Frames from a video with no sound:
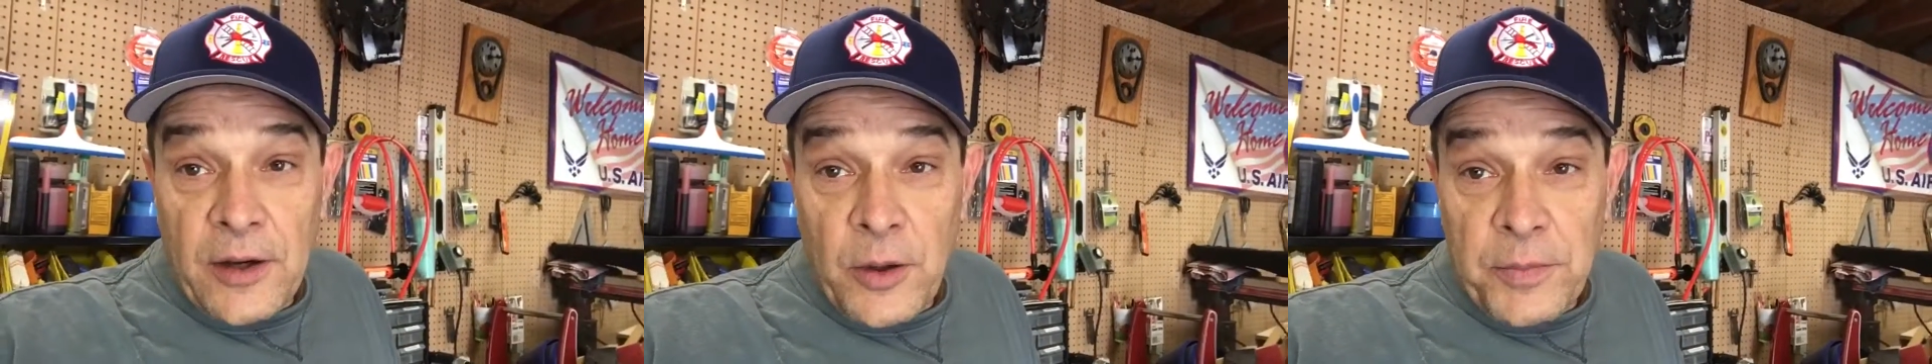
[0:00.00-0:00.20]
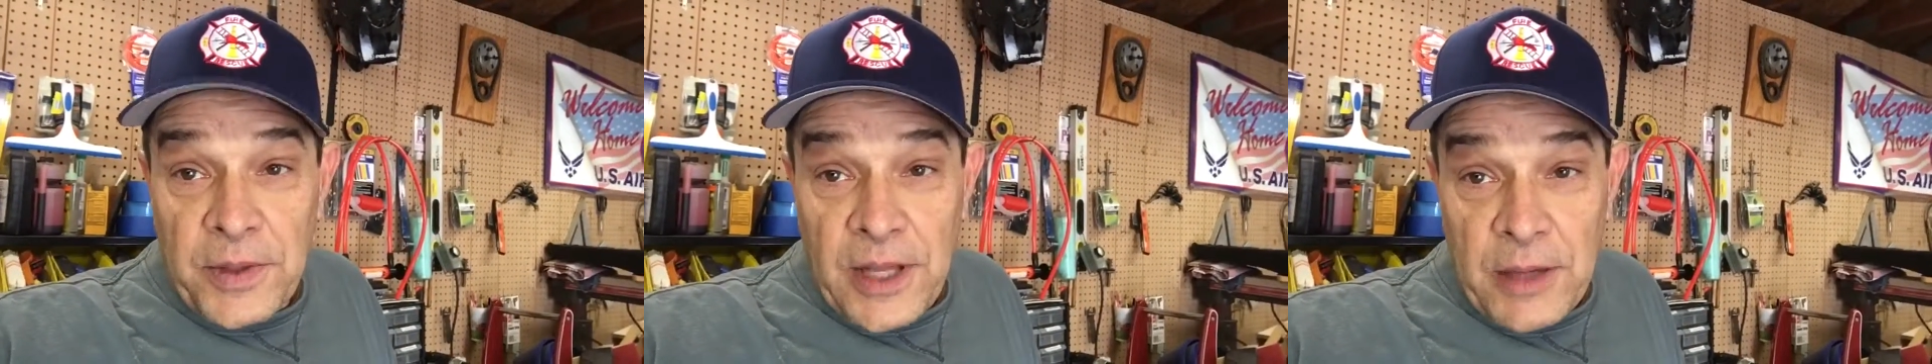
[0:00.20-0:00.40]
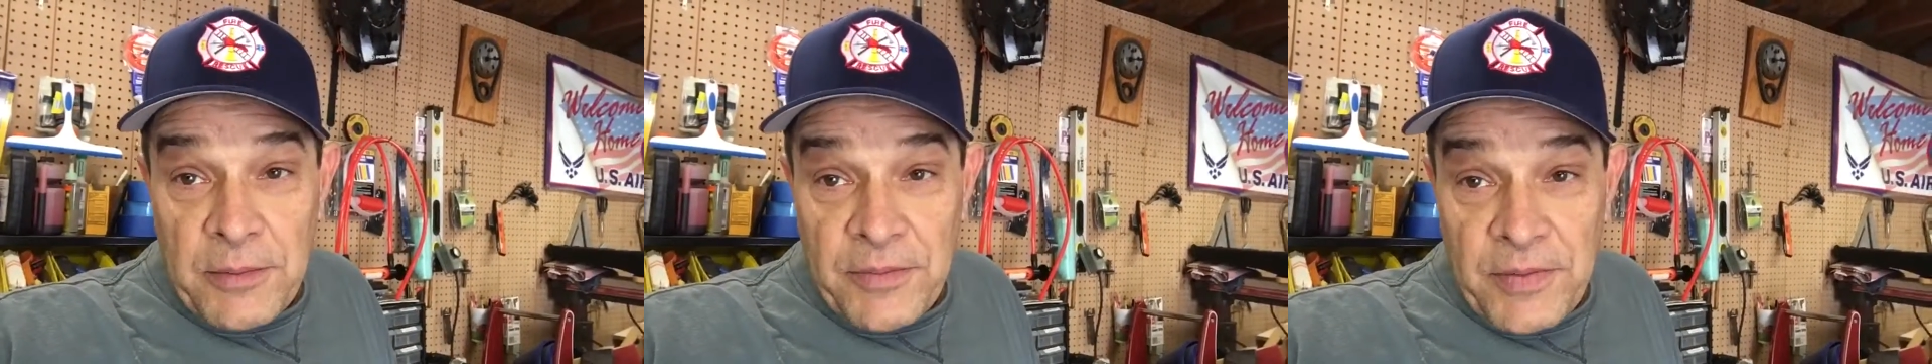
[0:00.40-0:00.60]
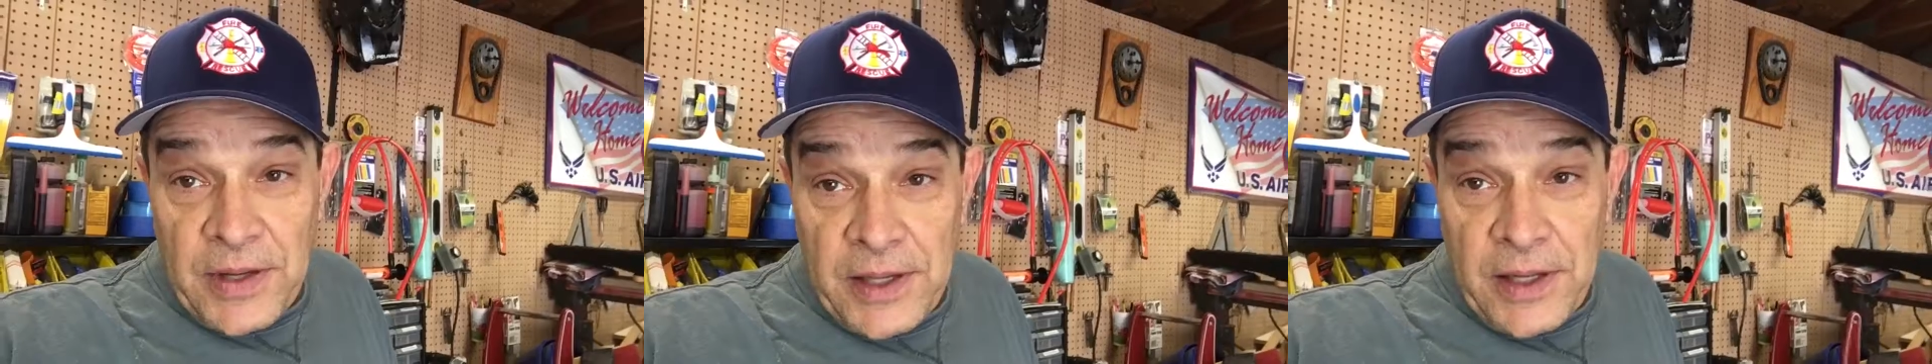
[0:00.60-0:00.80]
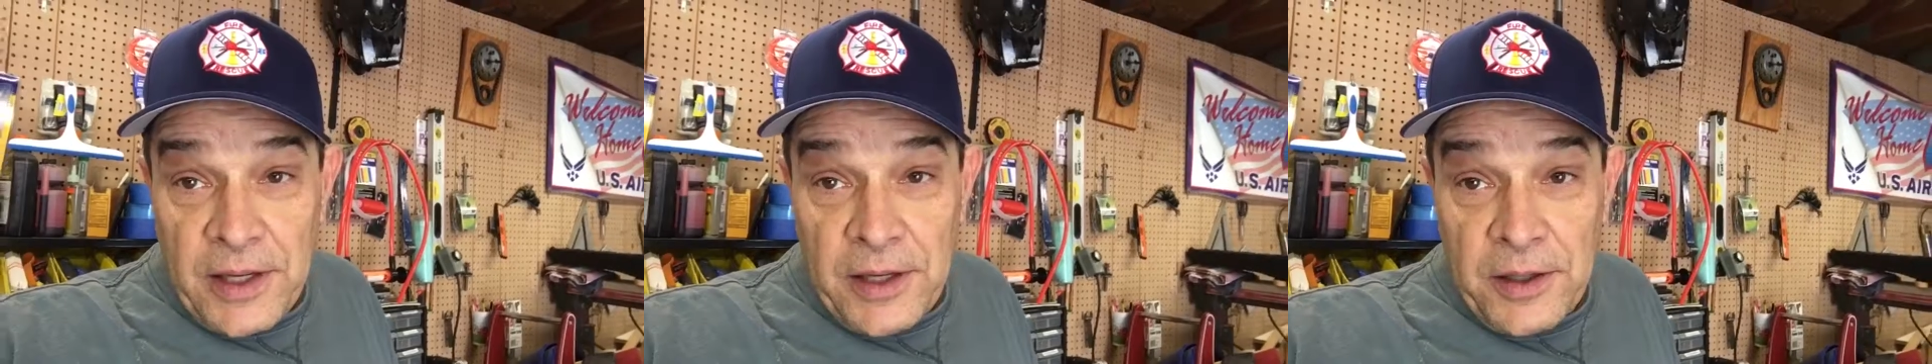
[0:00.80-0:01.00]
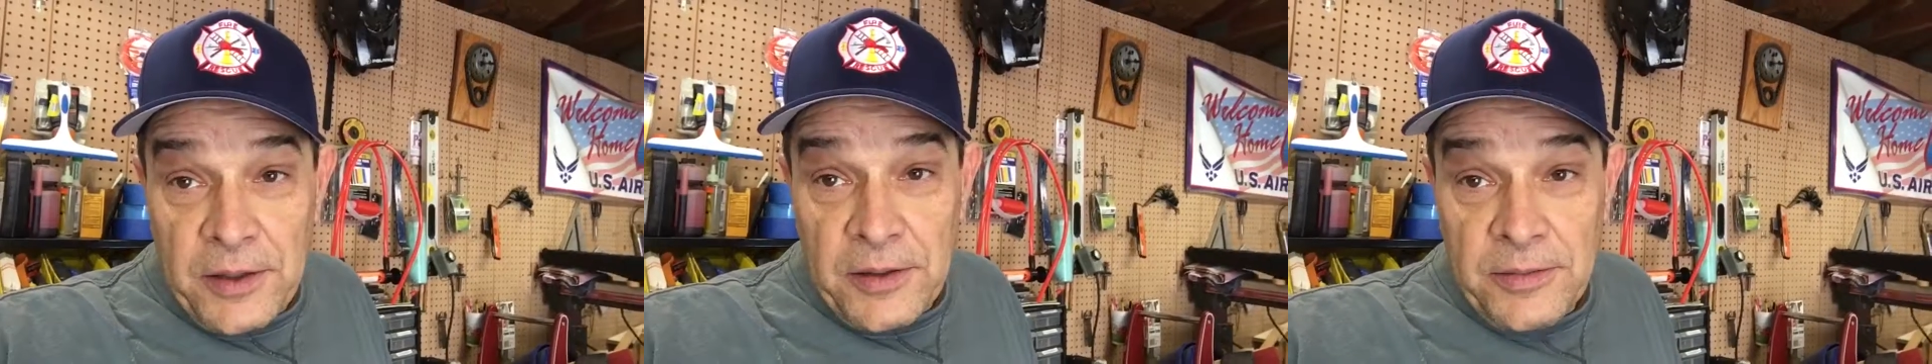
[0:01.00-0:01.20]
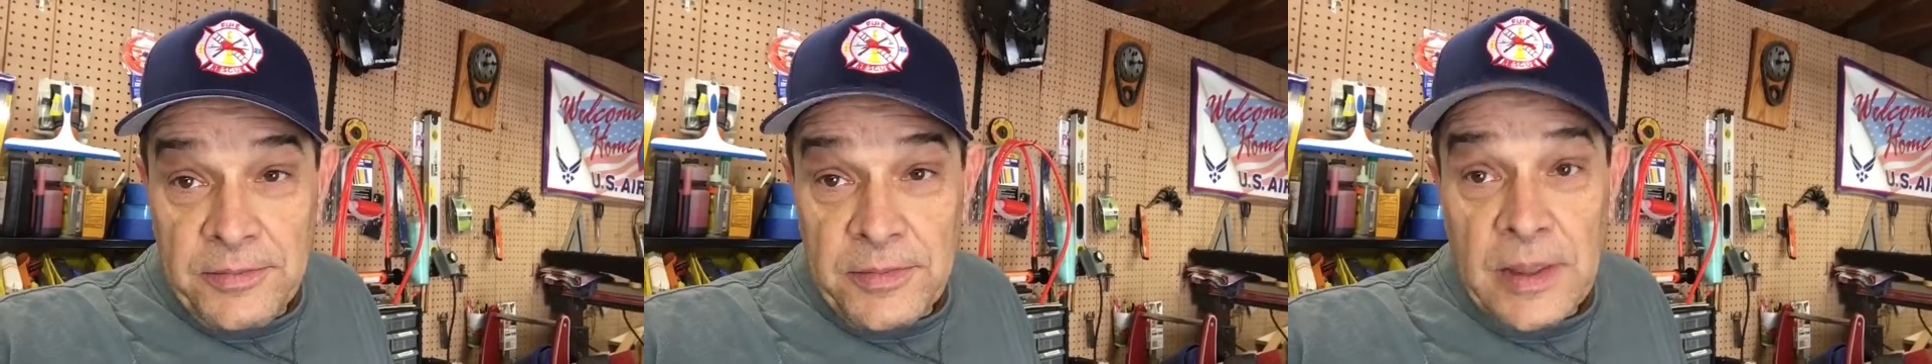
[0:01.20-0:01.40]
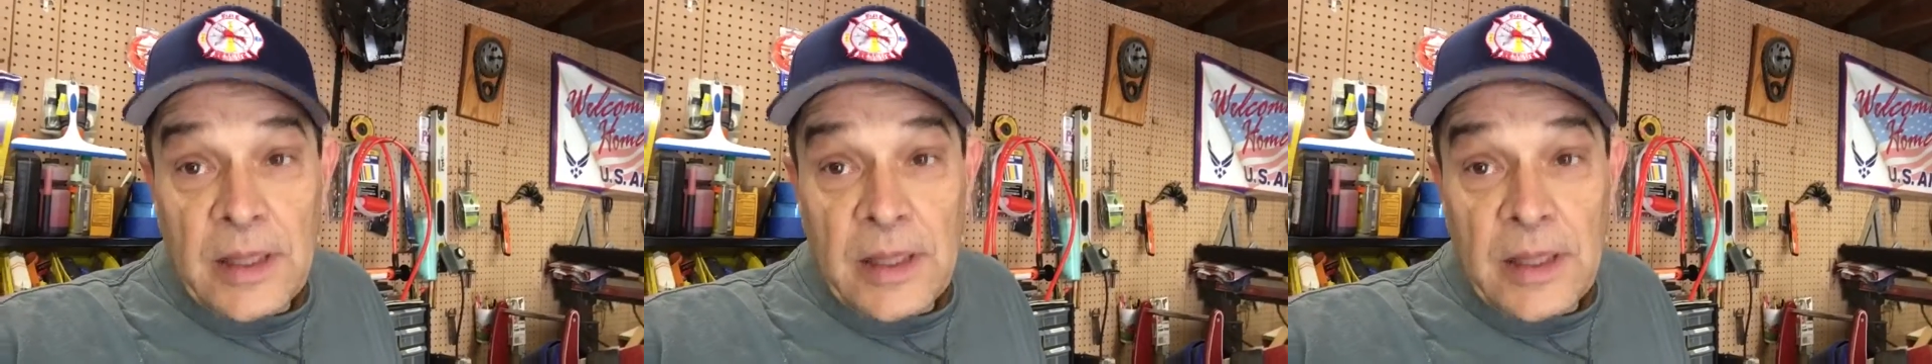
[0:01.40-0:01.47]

I hope you liked my video.